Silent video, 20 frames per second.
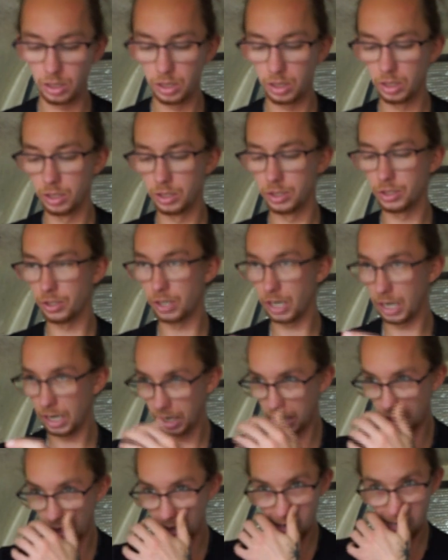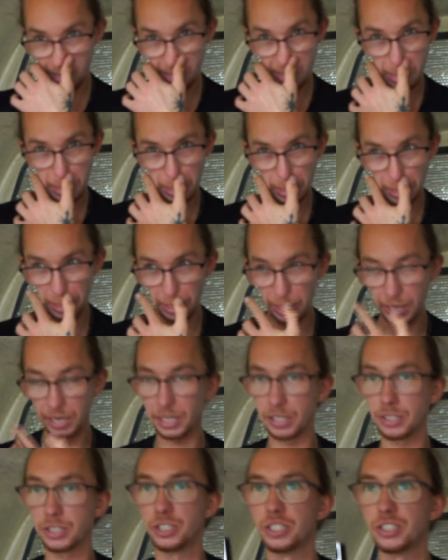So right here,
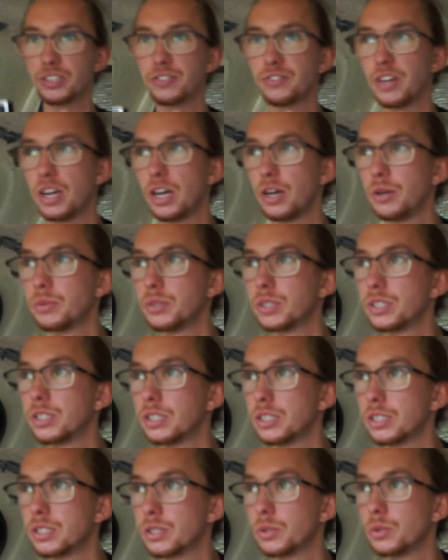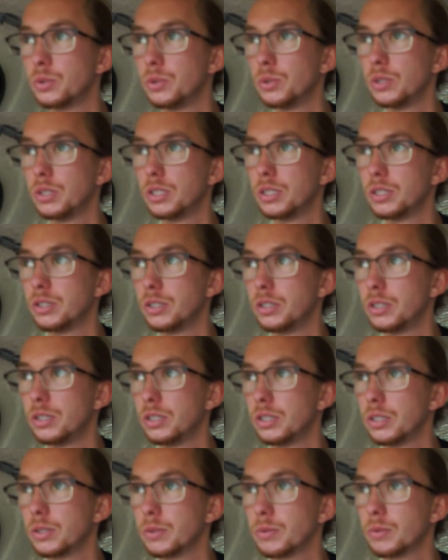I just found this cool little
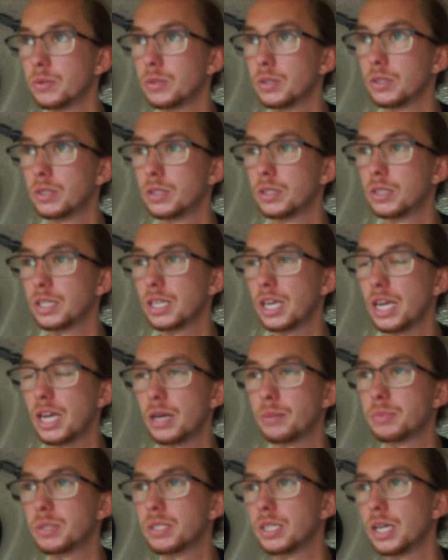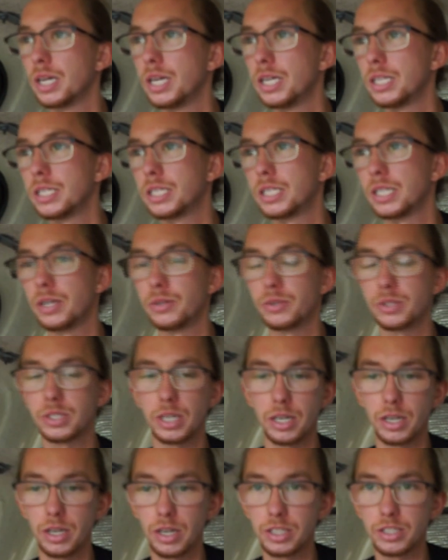campsite
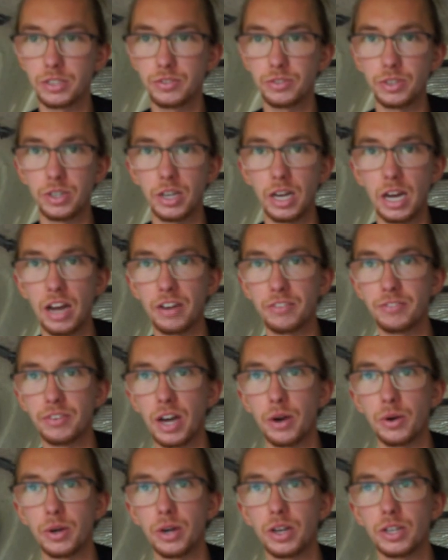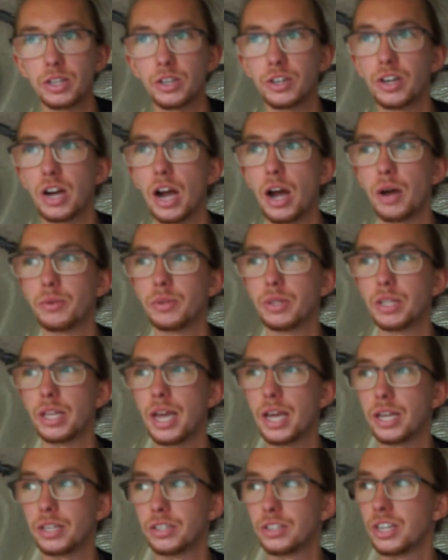outside of Huntsville, half hour on Crown
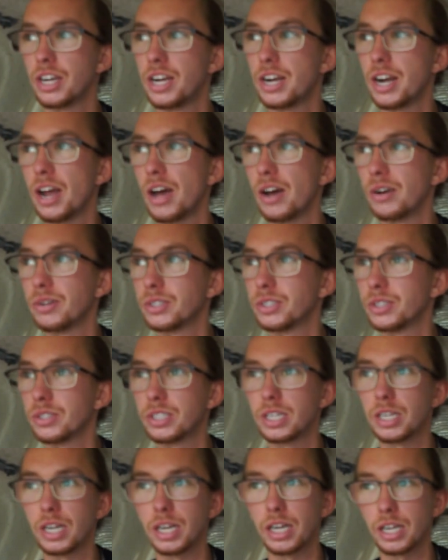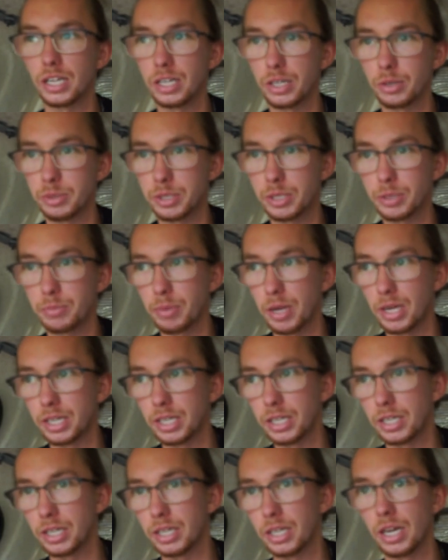land right now. So tonight I'm going to be
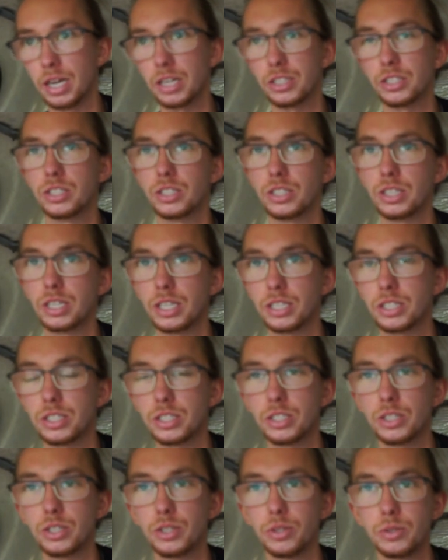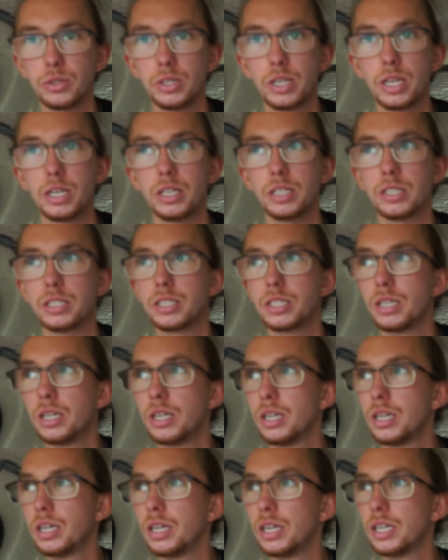spending actually the next 2 days
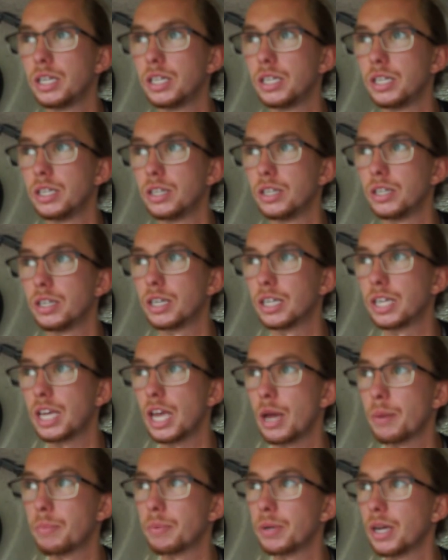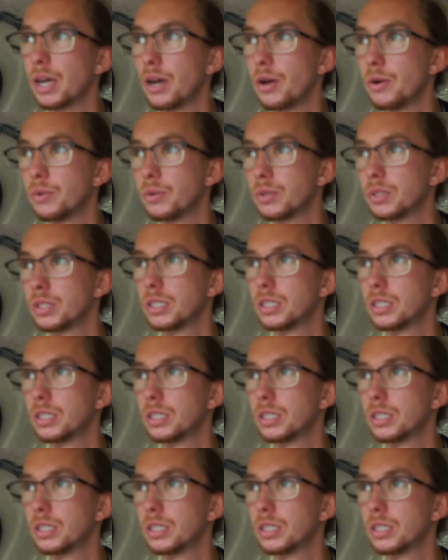here camping out,